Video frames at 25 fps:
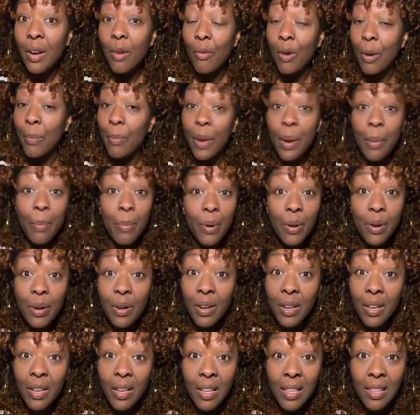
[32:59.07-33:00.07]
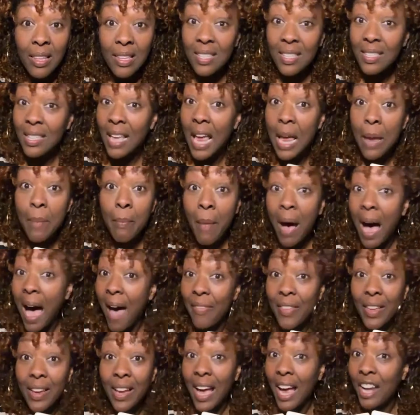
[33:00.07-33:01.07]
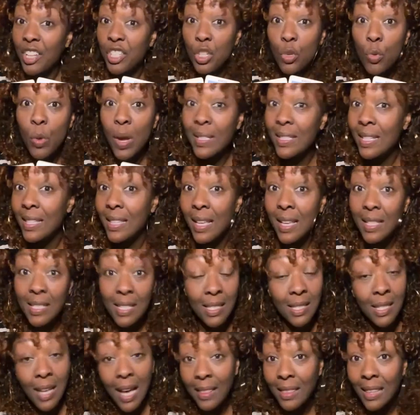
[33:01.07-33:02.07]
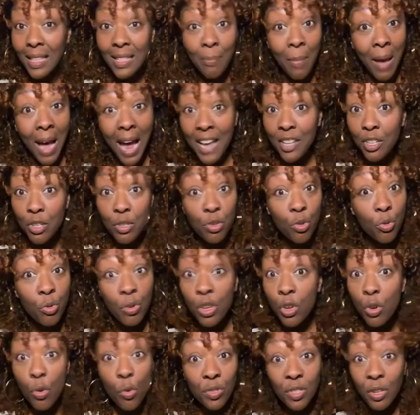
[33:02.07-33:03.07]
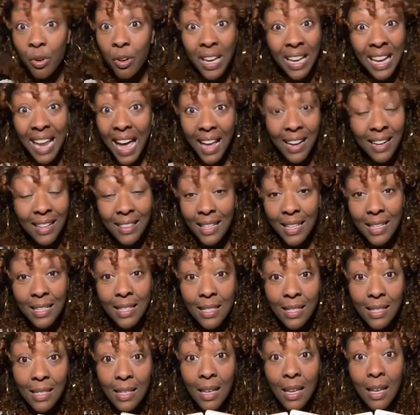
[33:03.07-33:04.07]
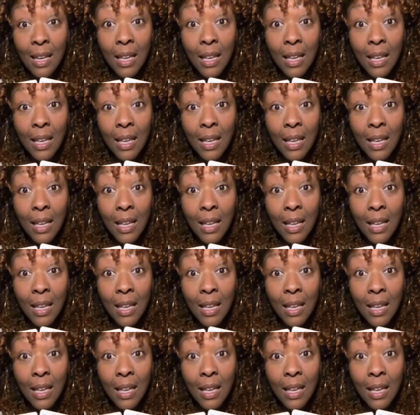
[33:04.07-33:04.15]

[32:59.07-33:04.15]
Remember, the same mind that got you into this is not the mind that you can use to get out of this.